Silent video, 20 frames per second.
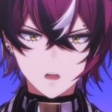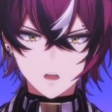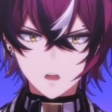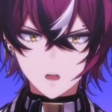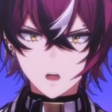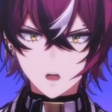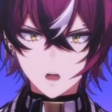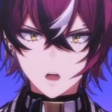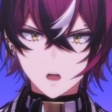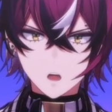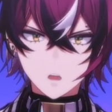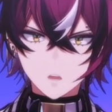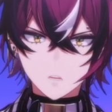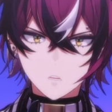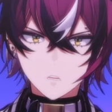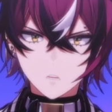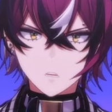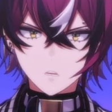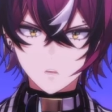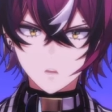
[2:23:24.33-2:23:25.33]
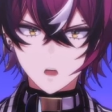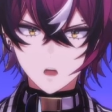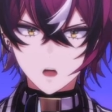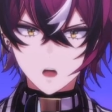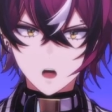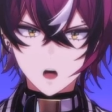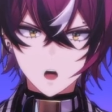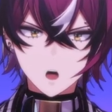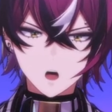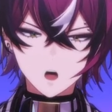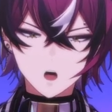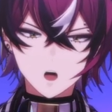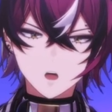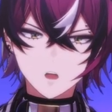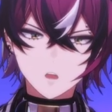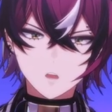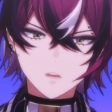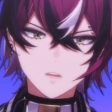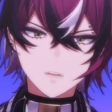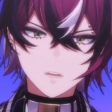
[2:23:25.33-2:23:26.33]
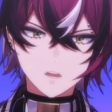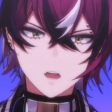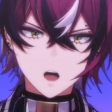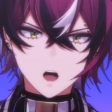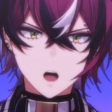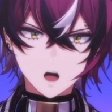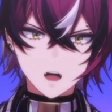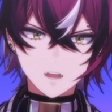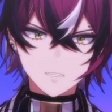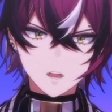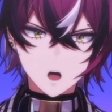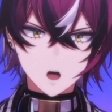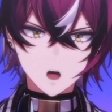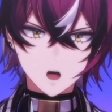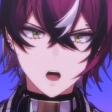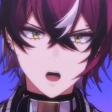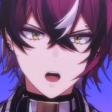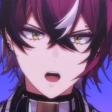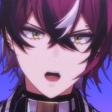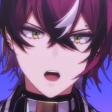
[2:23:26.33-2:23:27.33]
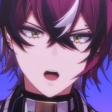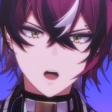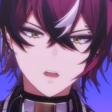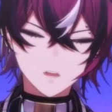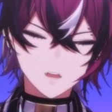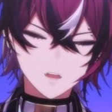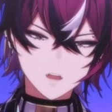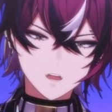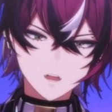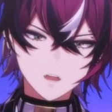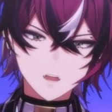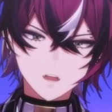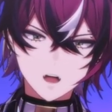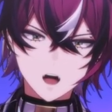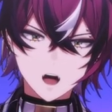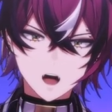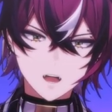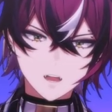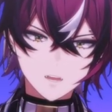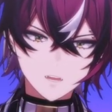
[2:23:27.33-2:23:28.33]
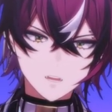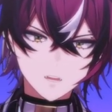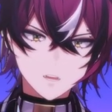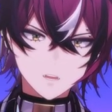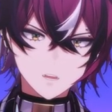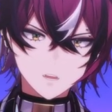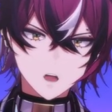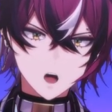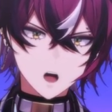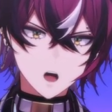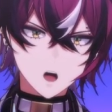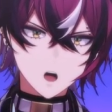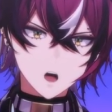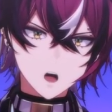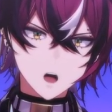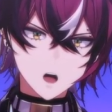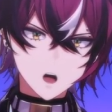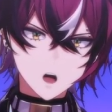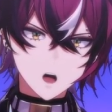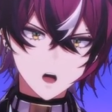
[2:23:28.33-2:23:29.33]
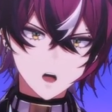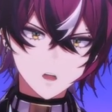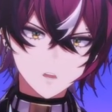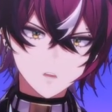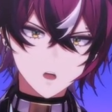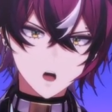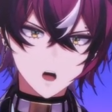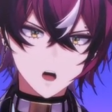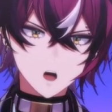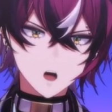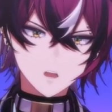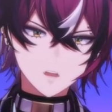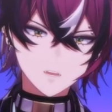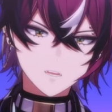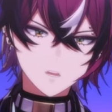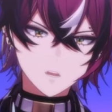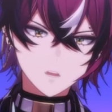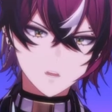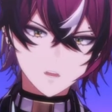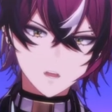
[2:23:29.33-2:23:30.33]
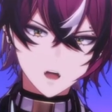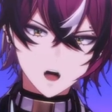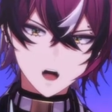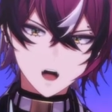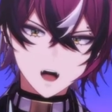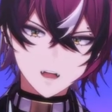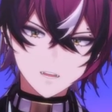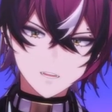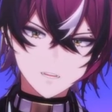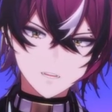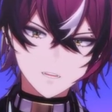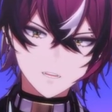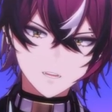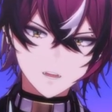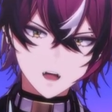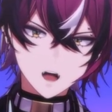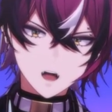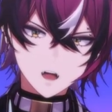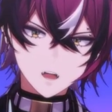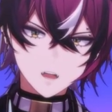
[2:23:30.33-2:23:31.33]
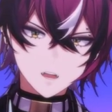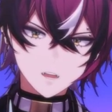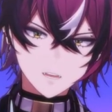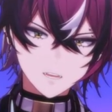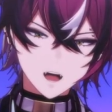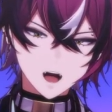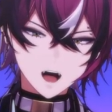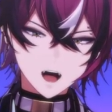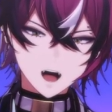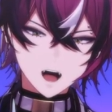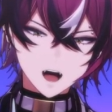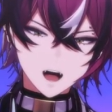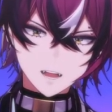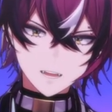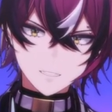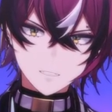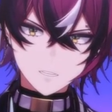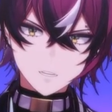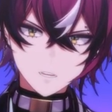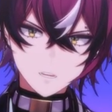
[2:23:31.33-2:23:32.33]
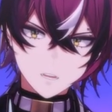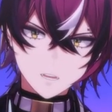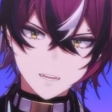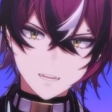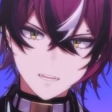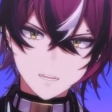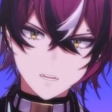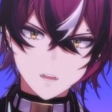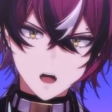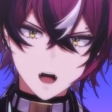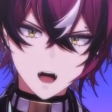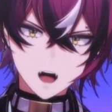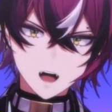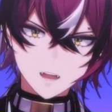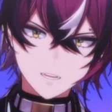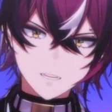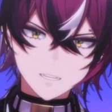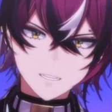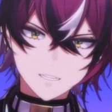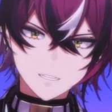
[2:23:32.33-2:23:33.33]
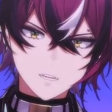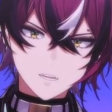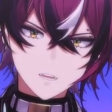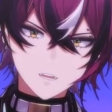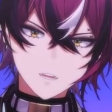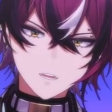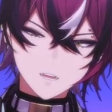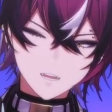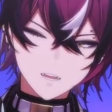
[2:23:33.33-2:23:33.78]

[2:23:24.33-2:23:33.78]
good morning, once again, my little angel. It is always a delight to see those beautiful eyes of yours.